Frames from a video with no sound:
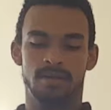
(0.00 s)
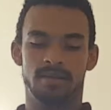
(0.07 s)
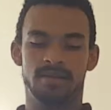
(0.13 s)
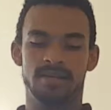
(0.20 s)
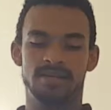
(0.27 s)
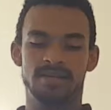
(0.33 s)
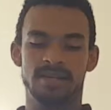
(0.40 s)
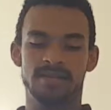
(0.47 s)

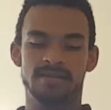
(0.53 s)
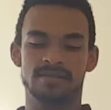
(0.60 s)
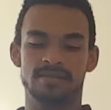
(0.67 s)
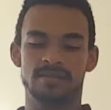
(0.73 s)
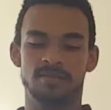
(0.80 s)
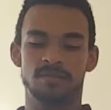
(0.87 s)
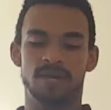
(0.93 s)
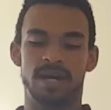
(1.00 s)
This
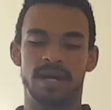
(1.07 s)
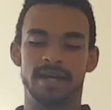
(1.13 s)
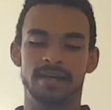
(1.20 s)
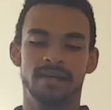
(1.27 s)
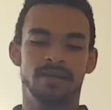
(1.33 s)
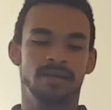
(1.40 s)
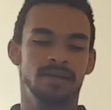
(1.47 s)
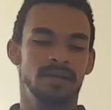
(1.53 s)
isn't goodbye.
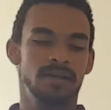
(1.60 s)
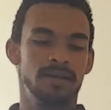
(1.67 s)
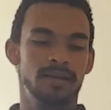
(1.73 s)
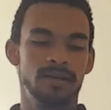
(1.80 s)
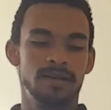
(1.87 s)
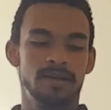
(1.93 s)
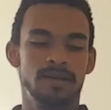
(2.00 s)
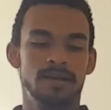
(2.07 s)

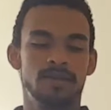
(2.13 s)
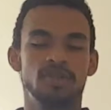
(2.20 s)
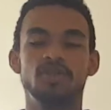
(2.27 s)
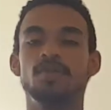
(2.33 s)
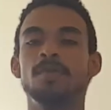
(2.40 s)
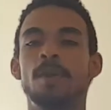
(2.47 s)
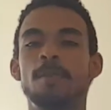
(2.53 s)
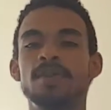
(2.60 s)
So
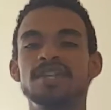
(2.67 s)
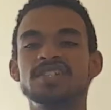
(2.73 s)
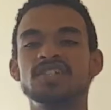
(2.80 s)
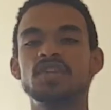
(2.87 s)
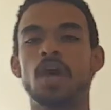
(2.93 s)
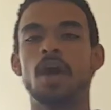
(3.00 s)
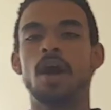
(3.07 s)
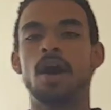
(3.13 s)
you remember, this is
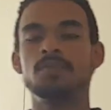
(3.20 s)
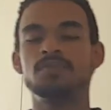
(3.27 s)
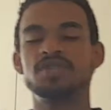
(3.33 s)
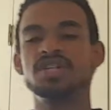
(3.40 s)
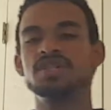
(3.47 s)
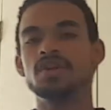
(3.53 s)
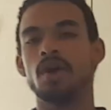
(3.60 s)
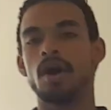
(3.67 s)
the
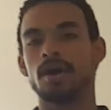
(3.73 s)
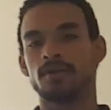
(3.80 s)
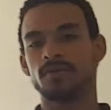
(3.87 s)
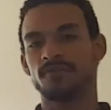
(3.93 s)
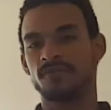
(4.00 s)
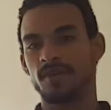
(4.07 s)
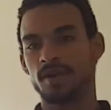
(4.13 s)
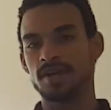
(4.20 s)
she's the heart of the
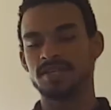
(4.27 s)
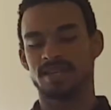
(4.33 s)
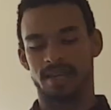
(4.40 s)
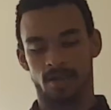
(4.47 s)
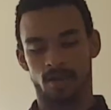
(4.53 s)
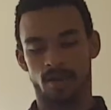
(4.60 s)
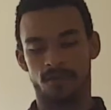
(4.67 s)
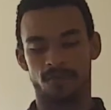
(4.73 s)
fairy
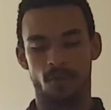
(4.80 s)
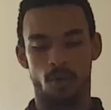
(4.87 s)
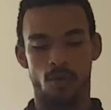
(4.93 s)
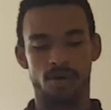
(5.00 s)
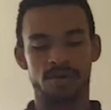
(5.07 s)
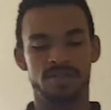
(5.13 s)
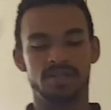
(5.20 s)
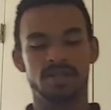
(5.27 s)
tale, of
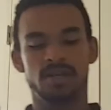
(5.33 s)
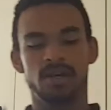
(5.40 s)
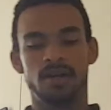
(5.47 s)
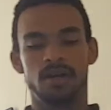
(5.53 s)
course.